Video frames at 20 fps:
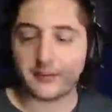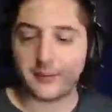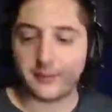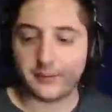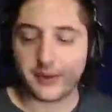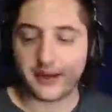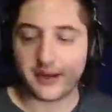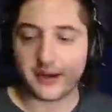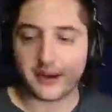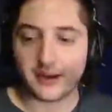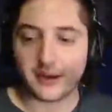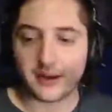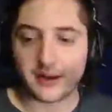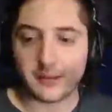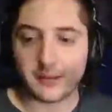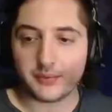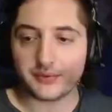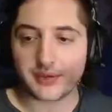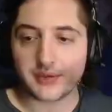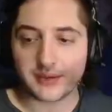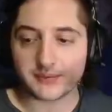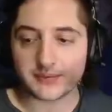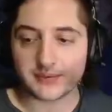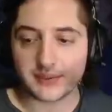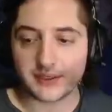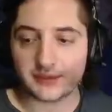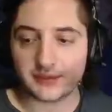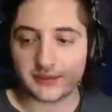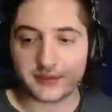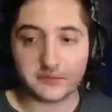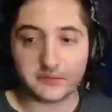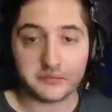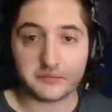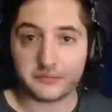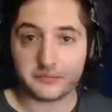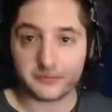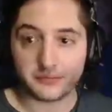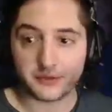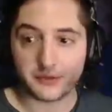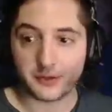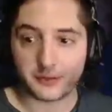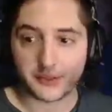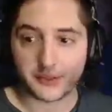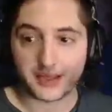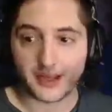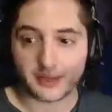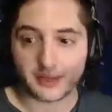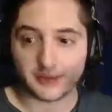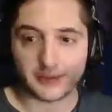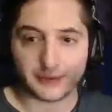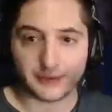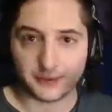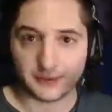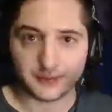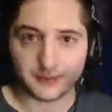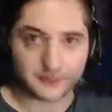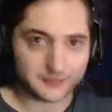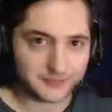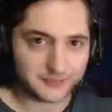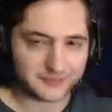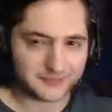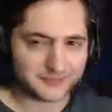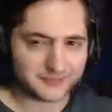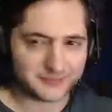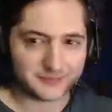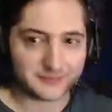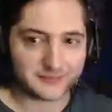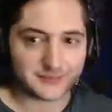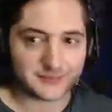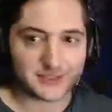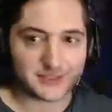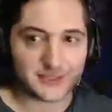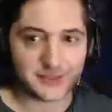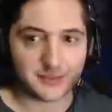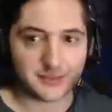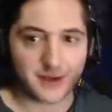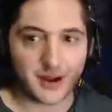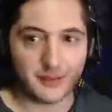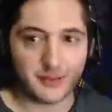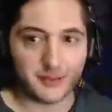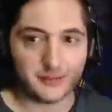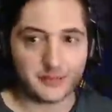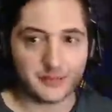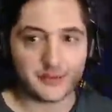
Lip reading: But a couple of times we killed it, nobody got loot. See the problem?